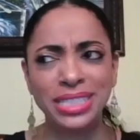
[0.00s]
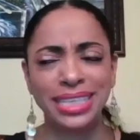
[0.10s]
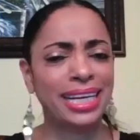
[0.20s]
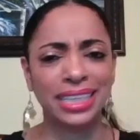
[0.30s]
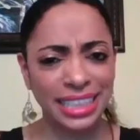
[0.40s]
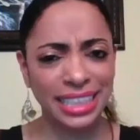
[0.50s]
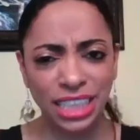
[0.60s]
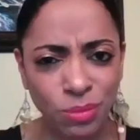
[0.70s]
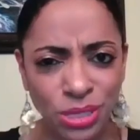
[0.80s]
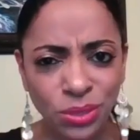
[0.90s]
What's eclectic
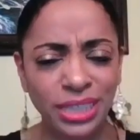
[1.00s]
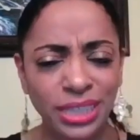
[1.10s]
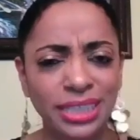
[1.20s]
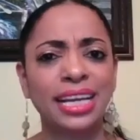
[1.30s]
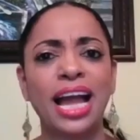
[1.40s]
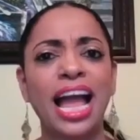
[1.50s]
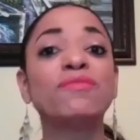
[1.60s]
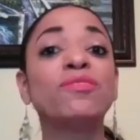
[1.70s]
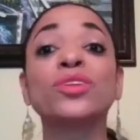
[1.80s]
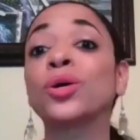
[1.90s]
homeschooling? Like,
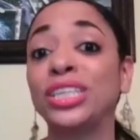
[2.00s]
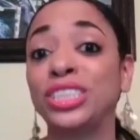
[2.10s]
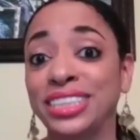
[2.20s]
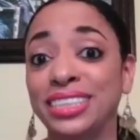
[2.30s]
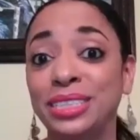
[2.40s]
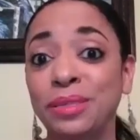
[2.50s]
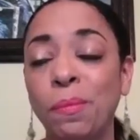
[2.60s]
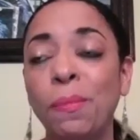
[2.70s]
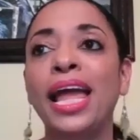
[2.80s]
have all the questions.